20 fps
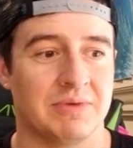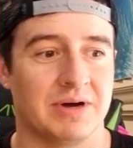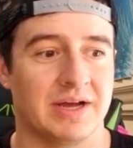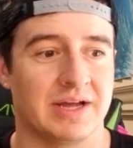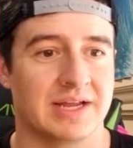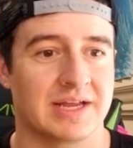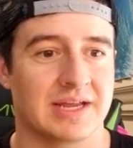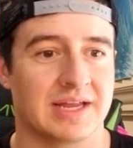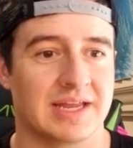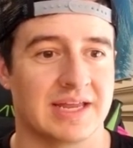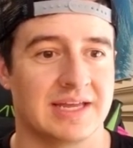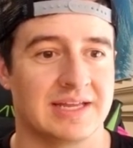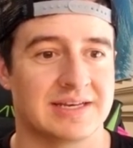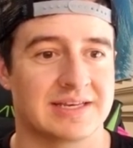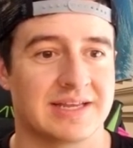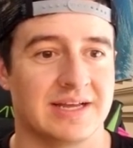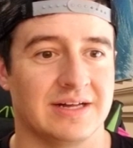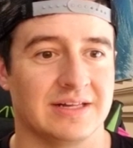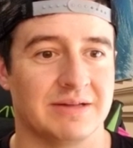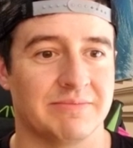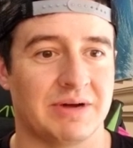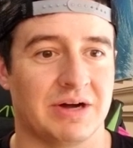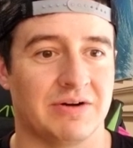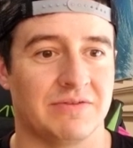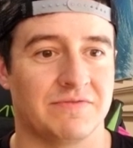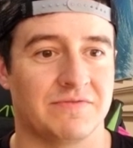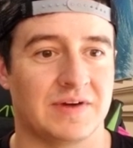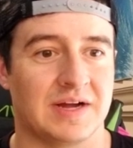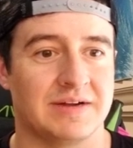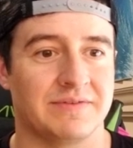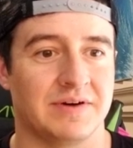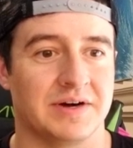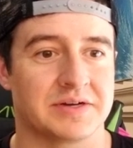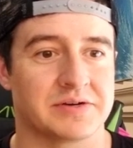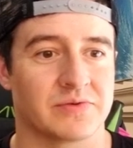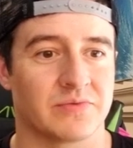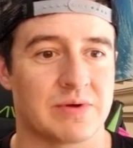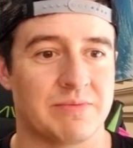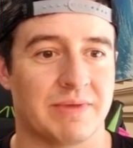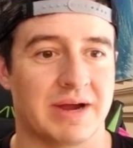But until about
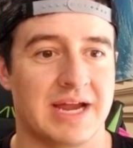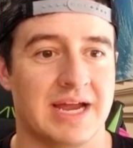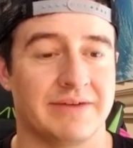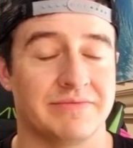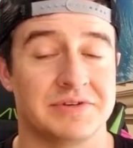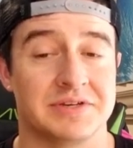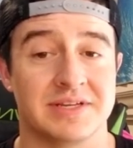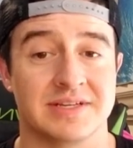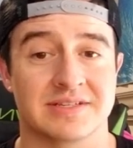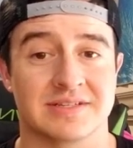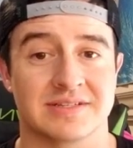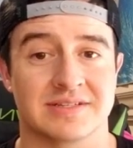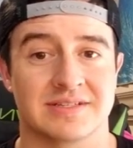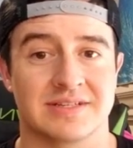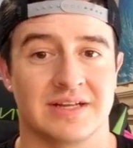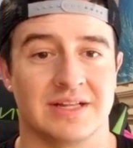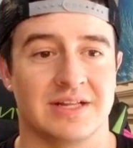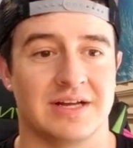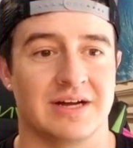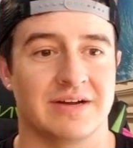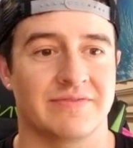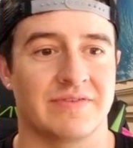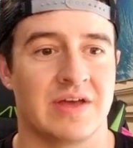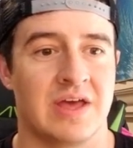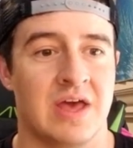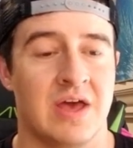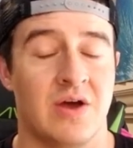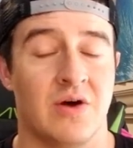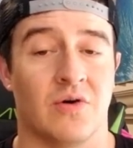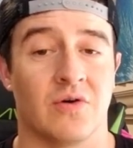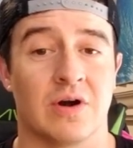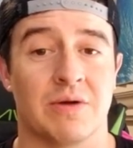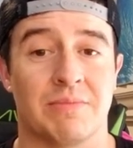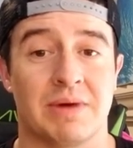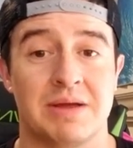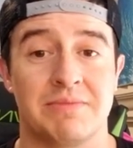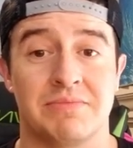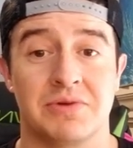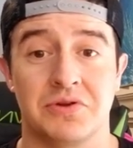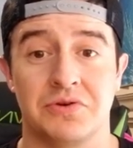500, we might have a decent sell-off, or it
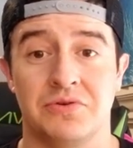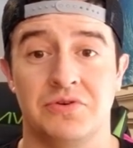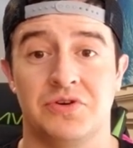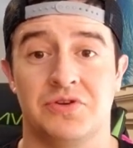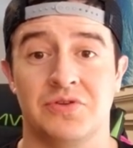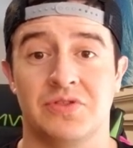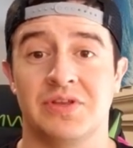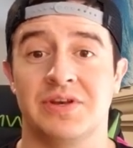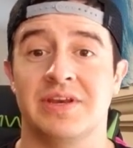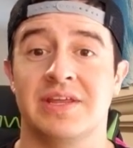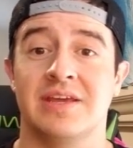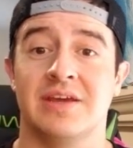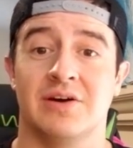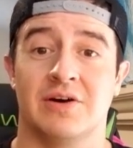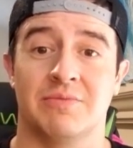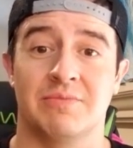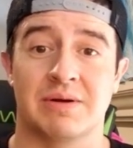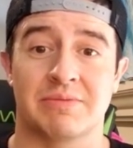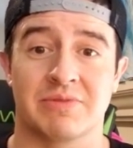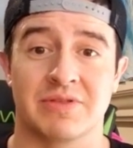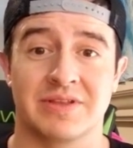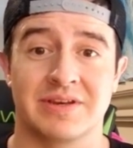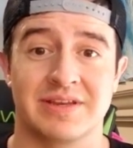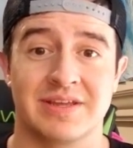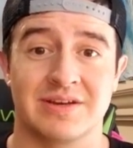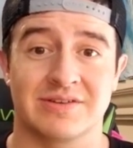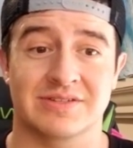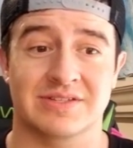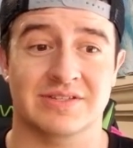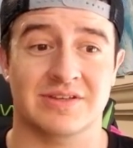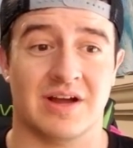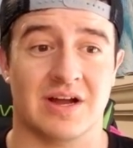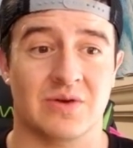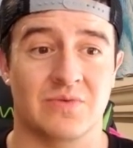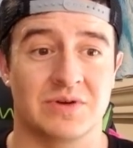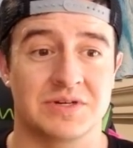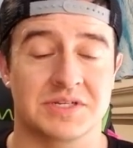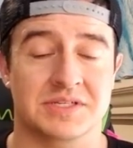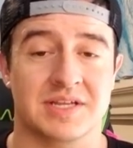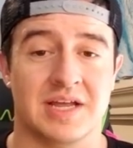might do the NEO. Remember the NEO stock?
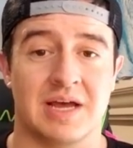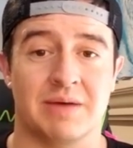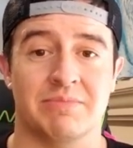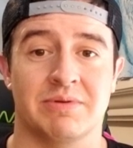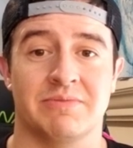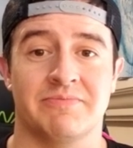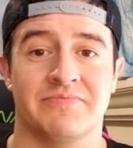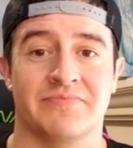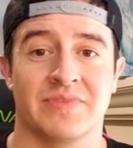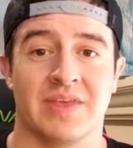What just happened?